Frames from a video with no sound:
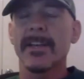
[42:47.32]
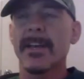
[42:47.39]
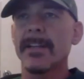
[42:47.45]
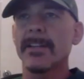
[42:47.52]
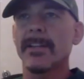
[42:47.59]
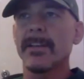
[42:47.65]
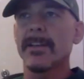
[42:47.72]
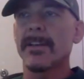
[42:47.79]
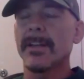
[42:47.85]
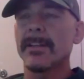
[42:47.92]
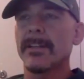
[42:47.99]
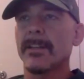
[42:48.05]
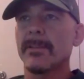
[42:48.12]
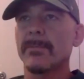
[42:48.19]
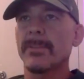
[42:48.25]
I
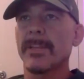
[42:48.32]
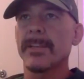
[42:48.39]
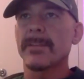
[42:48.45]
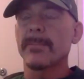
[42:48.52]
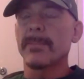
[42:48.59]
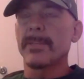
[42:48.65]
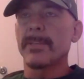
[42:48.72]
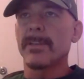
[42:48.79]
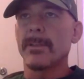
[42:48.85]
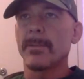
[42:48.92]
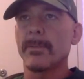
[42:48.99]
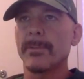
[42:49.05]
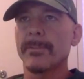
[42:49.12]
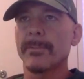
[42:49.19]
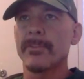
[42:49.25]
love like being
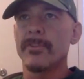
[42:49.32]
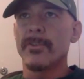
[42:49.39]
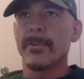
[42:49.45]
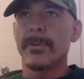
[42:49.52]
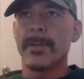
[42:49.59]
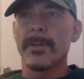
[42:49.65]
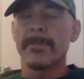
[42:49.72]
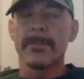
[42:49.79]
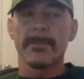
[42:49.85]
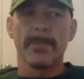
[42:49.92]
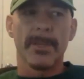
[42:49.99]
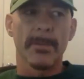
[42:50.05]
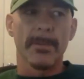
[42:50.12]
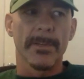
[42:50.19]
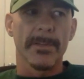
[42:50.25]
able to know enough to
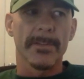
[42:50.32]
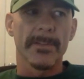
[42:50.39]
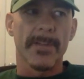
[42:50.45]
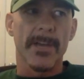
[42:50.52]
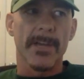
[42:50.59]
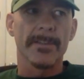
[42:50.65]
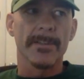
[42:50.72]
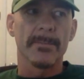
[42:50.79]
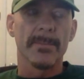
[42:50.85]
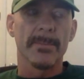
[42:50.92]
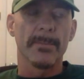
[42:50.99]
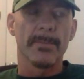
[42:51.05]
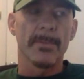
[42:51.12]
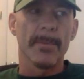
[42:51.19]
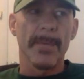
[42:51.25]
be able to talk to
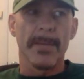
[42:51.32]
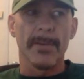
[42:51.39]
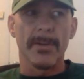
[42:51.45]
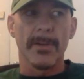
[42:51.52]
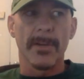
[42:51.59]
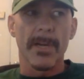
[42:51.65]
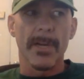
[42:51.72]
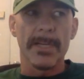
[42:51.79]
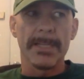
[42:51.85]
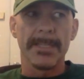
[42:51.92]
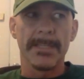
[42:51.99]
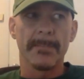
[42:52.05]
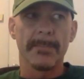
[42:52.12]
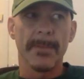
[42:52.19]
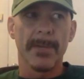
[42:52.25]
people about or kind of
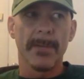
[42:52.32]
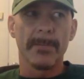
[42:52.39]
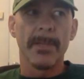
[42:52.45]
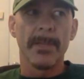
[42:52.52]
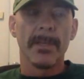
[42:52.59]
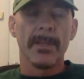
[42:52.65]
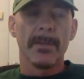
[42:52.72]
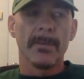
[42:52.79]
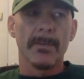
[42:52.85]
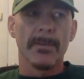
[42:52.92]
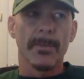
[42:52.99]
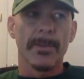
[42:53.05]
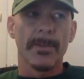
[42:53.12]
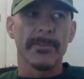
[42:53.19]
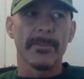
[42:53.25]
keep up with
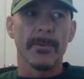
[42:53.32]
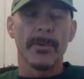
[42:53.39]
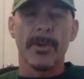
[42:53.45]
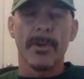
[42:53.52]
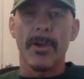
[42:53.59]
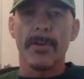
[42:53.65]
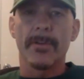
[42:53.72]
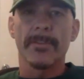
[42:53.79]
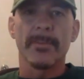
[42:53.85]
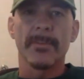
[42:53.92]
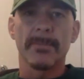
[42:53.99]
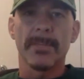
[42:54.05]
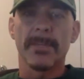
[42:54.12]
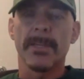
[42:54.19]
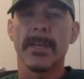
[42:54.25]
what's going on or
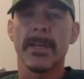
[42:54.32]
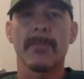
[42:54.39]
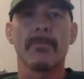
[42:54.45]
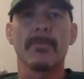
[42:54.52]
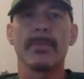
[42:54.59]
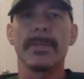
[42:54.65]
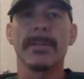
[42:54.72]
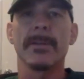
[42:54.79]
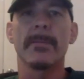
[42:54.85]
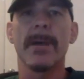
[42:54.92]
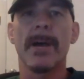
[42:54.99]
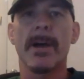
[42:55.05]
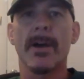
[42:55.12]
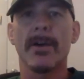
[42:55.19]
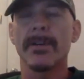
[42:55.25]
something to kind of read
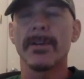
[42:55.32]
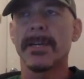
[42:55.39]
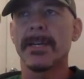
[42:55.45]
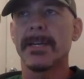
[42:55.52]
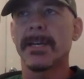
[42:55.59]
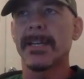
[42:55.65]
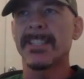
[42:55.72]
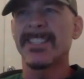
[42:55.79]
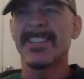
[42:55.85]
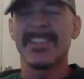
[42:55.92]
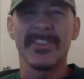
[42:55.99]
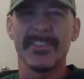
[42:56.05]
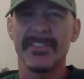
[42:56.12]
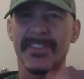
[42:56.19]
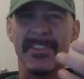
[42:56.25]
about. It
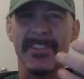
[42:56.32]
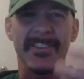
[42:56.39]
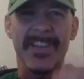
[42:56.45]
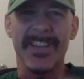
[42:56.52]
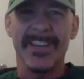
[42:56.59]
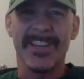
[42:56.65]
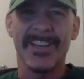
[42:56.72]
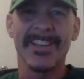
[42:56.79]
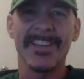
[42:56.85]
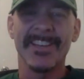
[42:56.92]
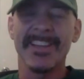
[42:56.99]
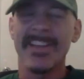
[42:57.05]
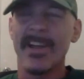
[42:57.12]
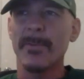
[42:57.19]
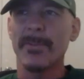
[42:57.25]
just is kind of
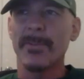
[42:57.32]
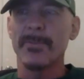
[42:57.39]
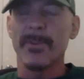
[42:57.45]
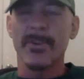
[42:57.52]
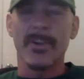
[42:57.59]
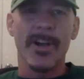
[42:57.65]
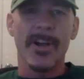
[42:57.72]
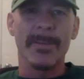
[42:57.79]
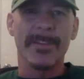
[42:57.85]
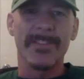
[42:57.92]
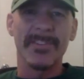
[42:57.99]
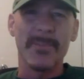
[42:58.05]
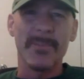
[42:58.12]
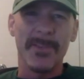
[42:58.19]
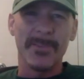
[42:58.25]
I almost feel calming
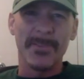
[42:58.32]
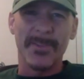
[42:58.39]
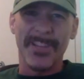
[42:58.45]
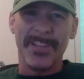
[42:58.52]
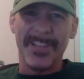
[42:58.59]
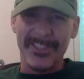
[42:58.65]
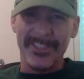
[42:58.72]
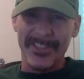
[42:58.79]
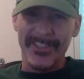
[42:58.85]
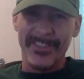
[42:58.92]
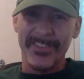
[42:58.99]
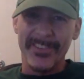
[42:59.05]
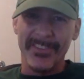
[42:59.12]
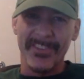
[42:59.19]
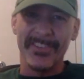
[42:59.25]
sometimes when I like look at
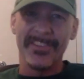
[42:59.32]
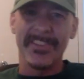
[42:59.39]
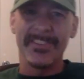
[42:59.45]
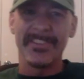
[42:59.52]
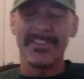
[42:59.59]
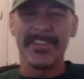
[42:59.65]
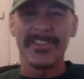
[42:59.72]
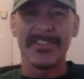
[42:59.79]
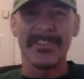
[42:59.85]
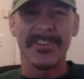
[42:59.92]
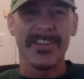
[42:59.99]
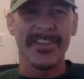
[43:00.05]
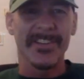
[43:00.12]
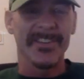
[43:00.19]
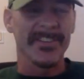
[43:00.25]
the statistics or
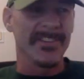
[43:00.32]
kind of